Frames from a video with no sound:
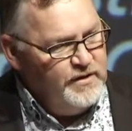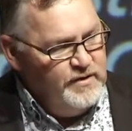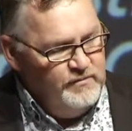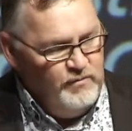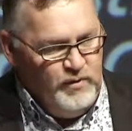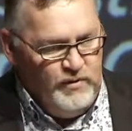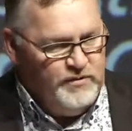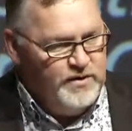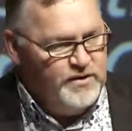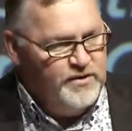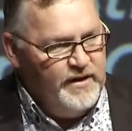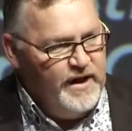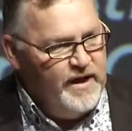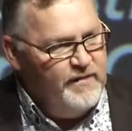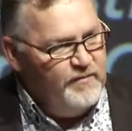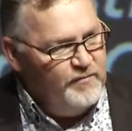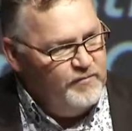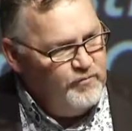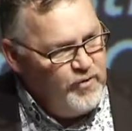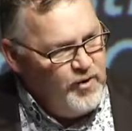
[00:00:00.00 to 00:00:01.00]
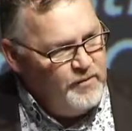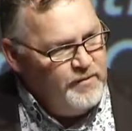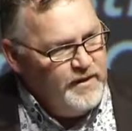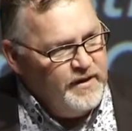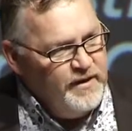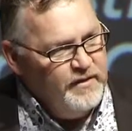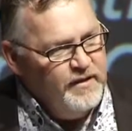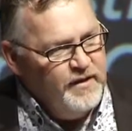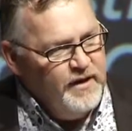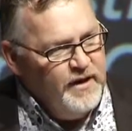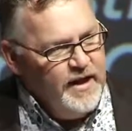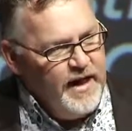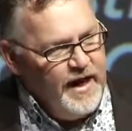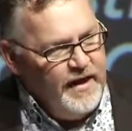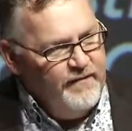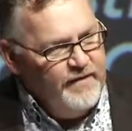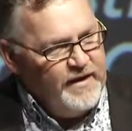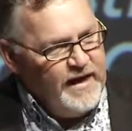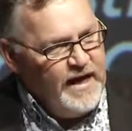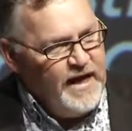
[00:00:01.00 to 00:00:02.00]
well, we still haven't
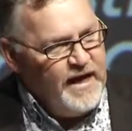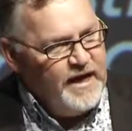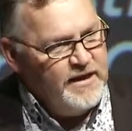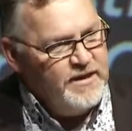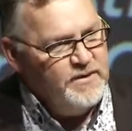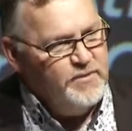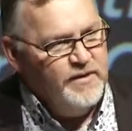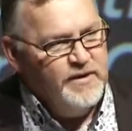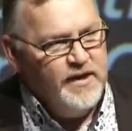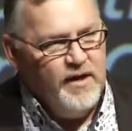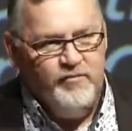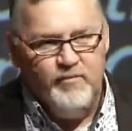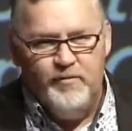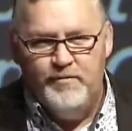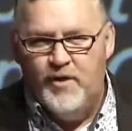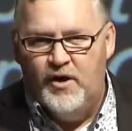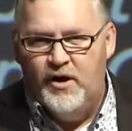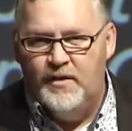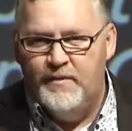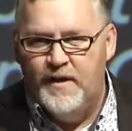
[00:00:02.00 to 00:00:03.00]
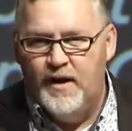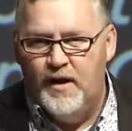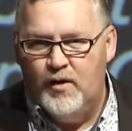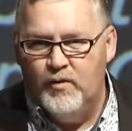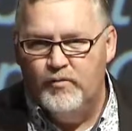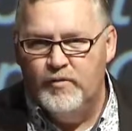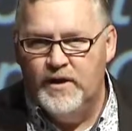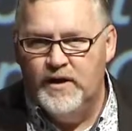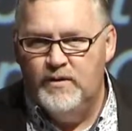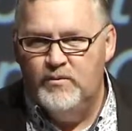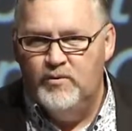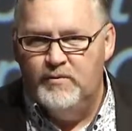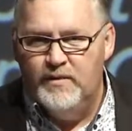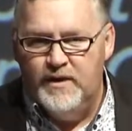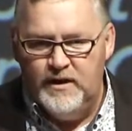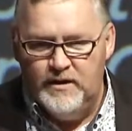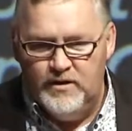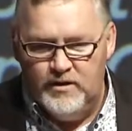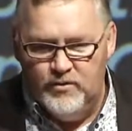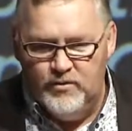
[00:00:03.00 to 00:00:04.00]
harnessed what that buying power really will
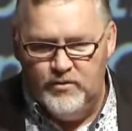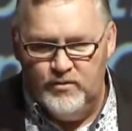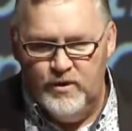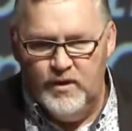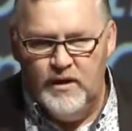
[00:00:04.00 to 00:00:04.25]
mean to